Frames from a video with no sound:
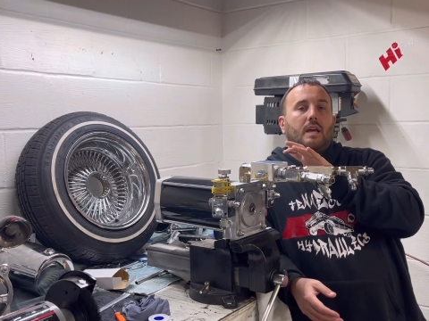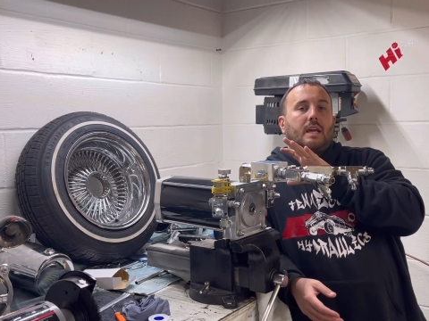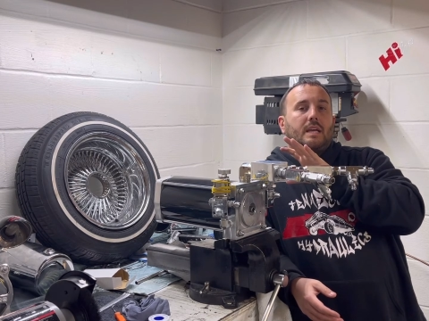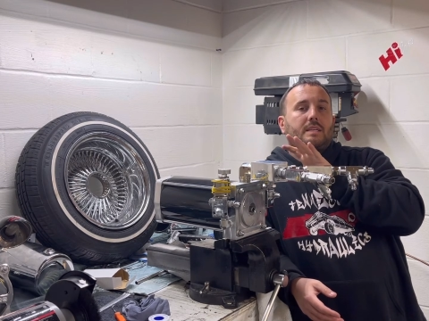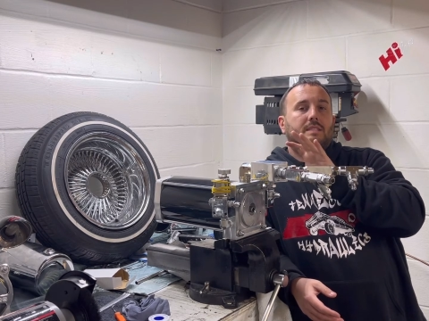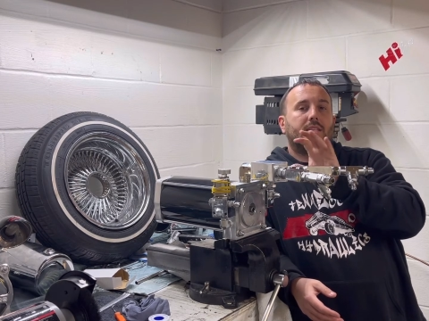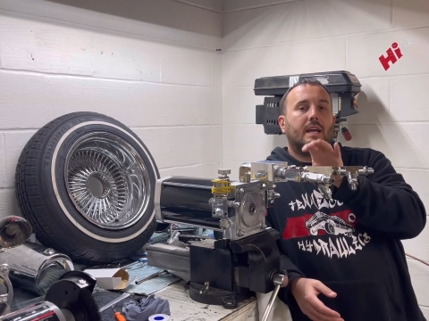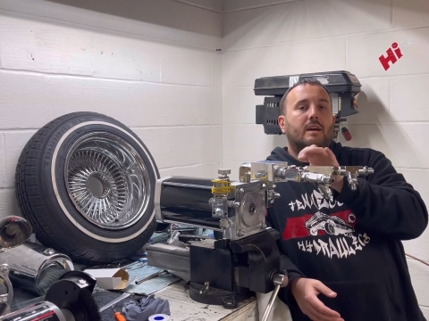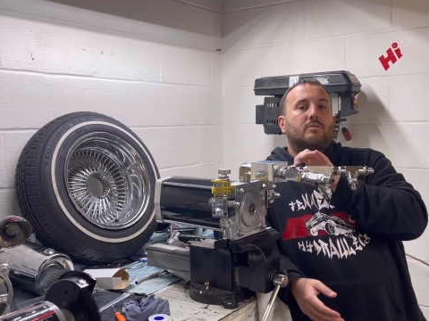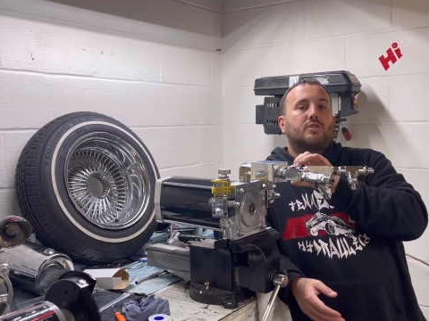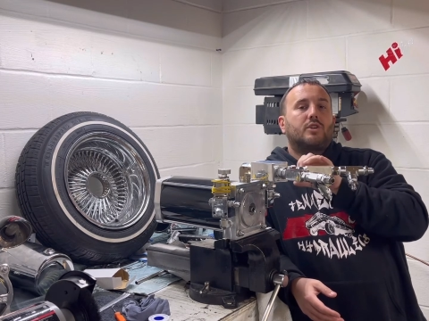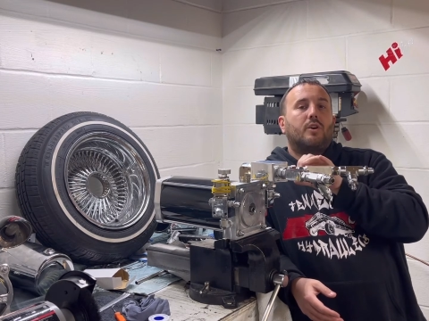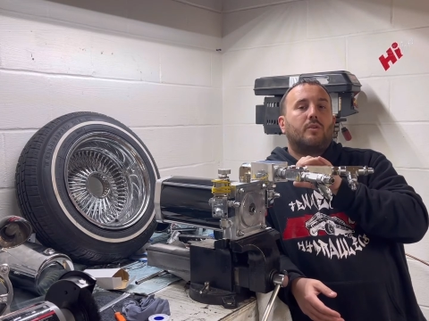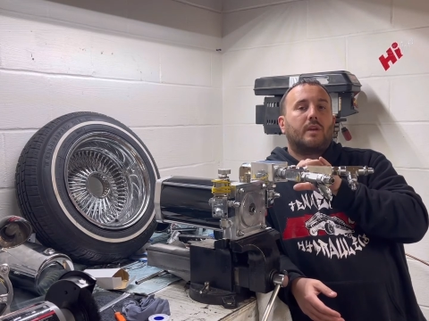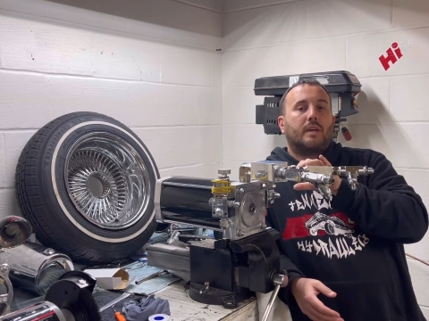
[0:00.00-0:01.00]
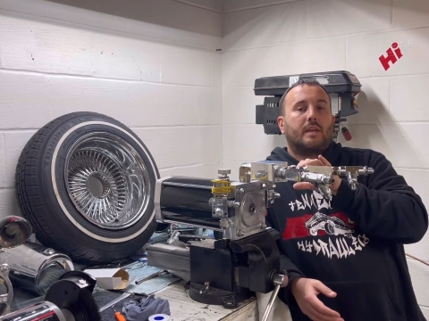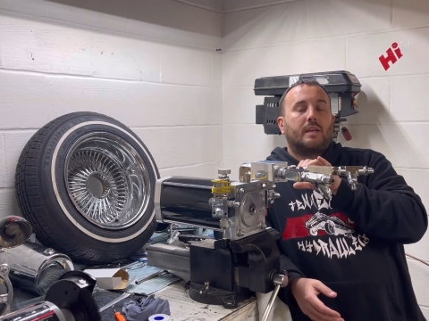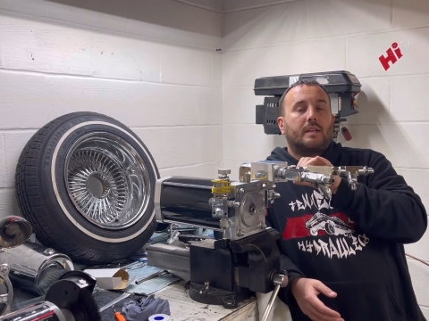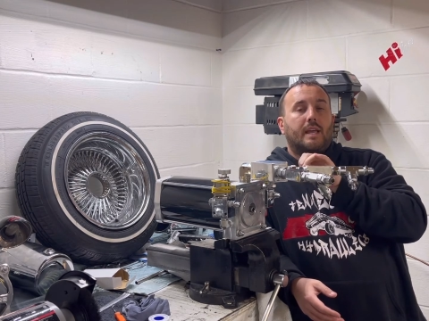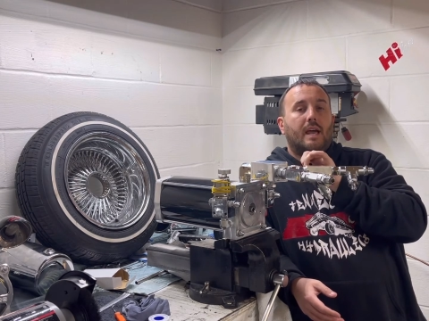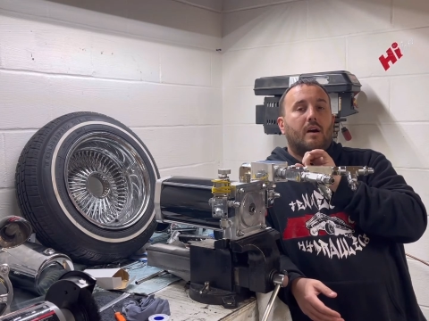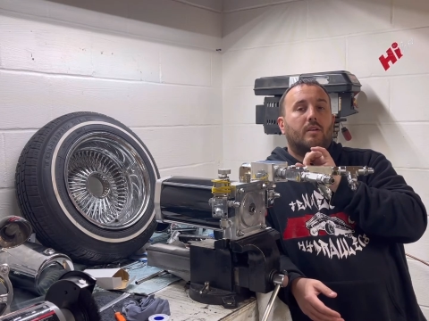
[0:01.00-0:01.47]
is now choking it
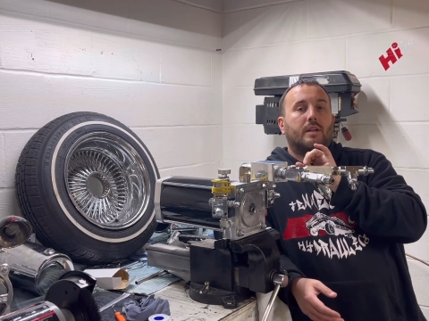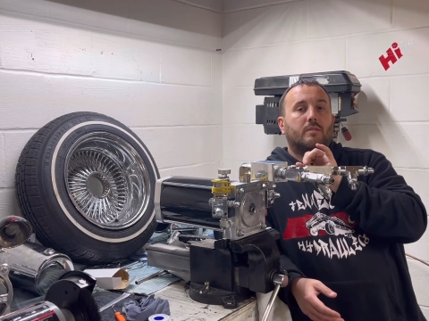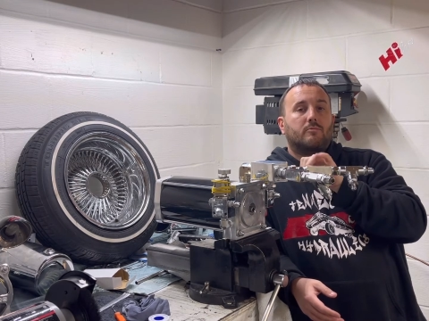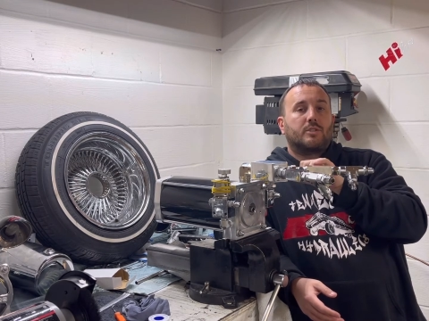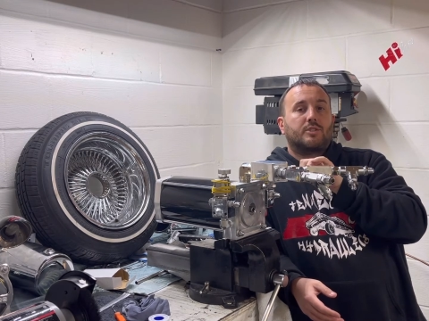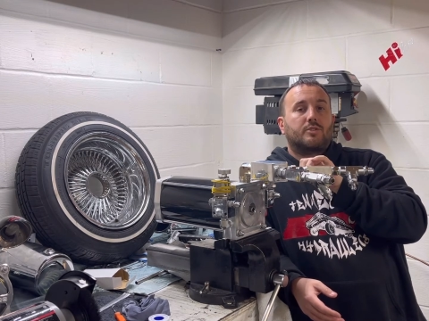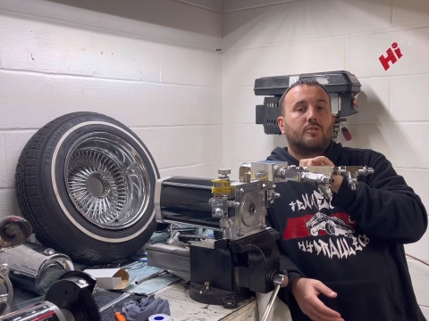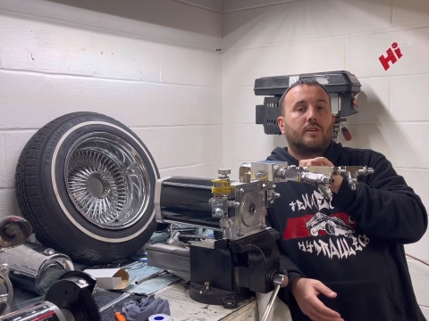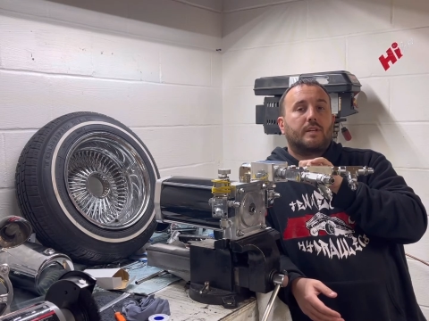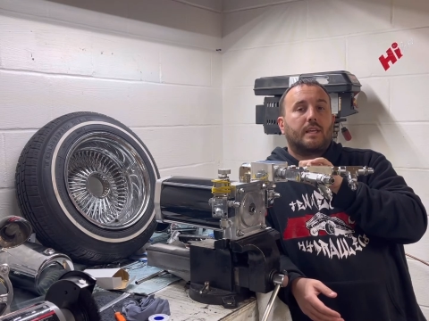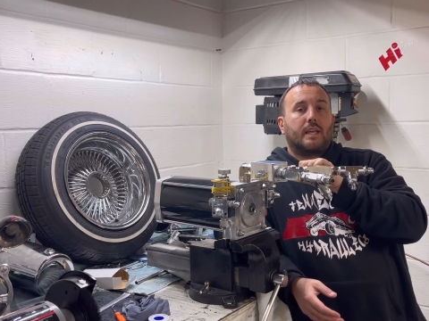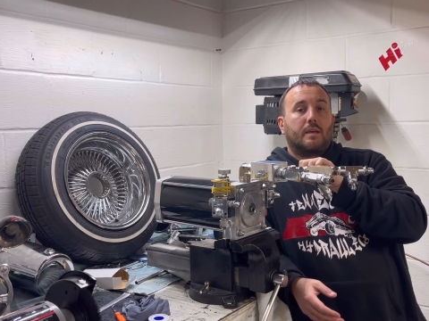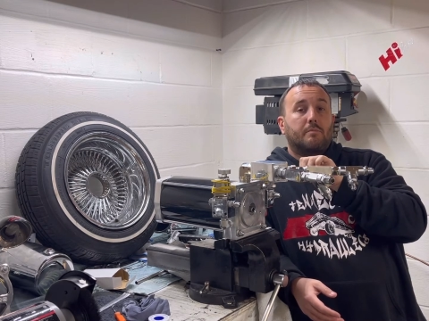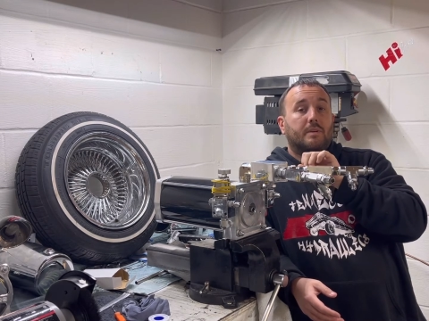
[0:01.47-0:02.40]
down and restricting it,